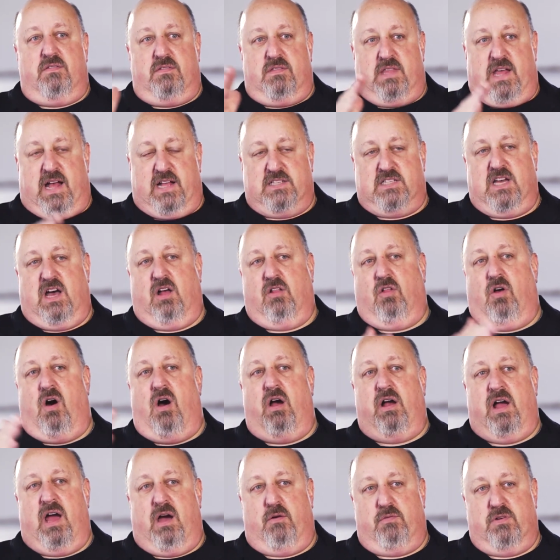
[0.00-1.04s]
That's how
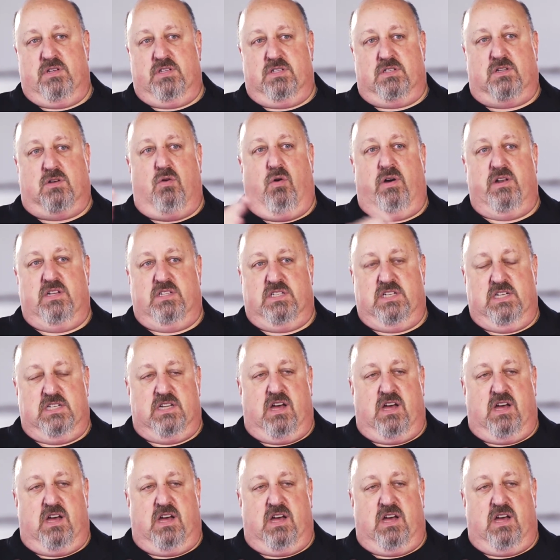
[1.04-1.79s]
long I was going to see